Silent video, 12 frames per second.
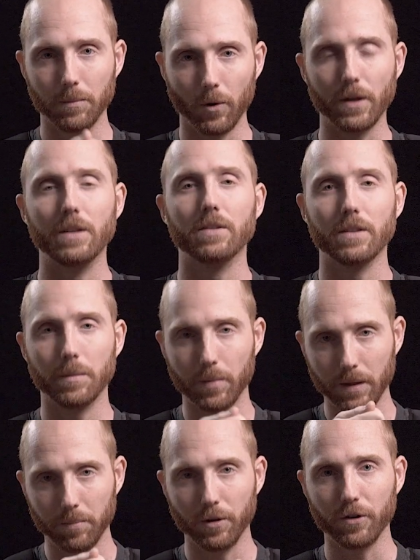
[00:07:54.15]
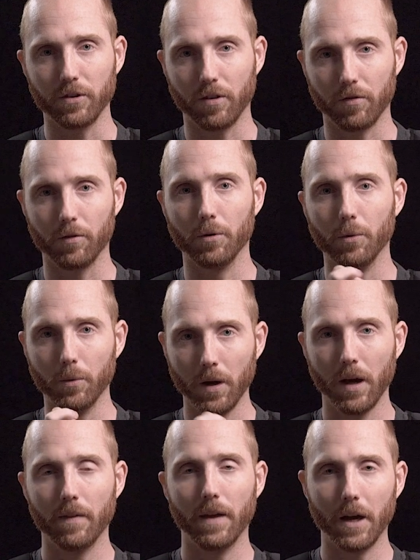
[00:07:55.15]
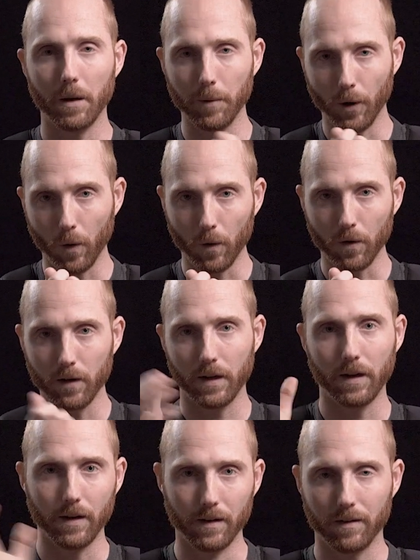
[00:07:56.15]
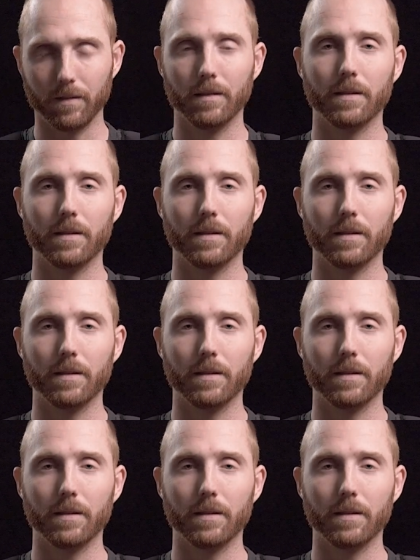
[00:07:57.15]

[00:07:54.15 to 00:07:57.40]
more easily be pushed through the helmet hole and